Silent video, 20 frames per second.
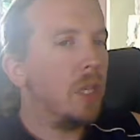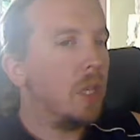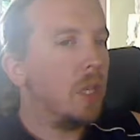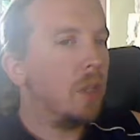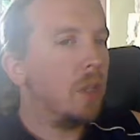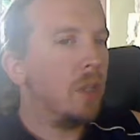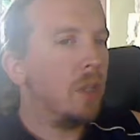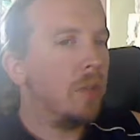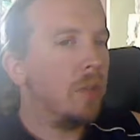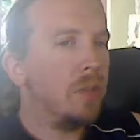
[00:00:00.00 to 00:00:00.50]
I
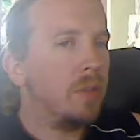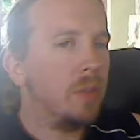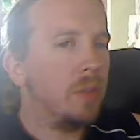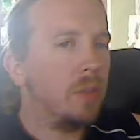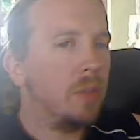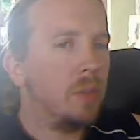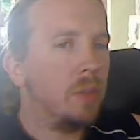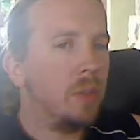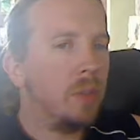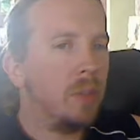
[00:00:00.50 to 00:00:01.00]
don't know if it was
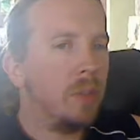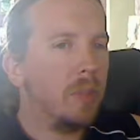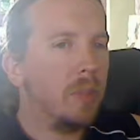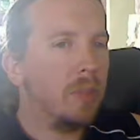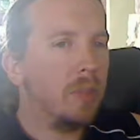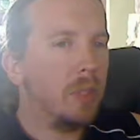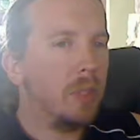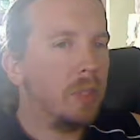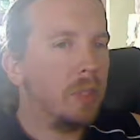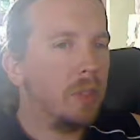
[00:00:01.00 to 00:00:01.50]
just one of my
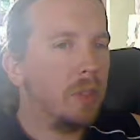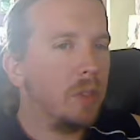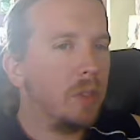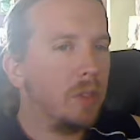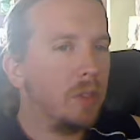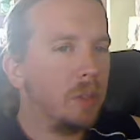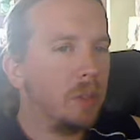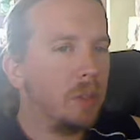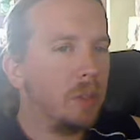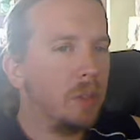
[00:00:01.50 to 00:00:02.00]
friends
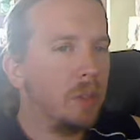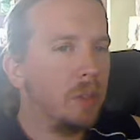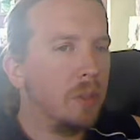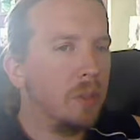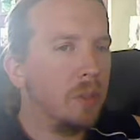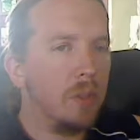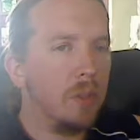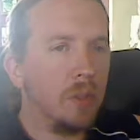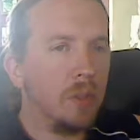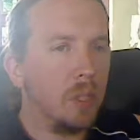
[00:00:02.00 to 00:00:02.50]
or
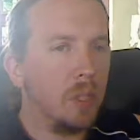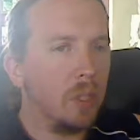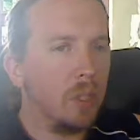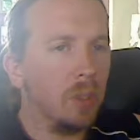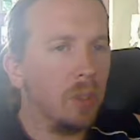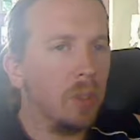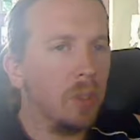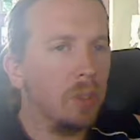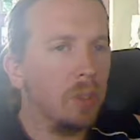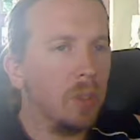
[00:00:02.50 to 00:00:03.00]
if it was in a
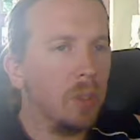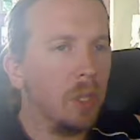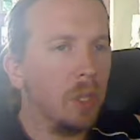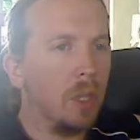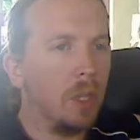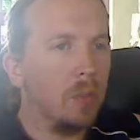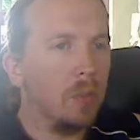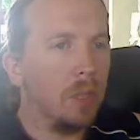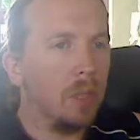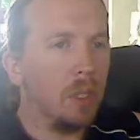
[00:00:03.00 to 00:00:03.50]
group or
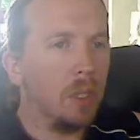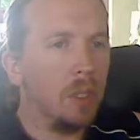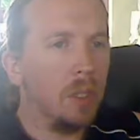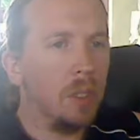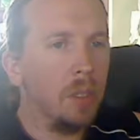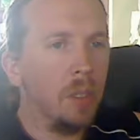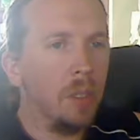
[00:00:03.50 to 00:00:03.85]
not, but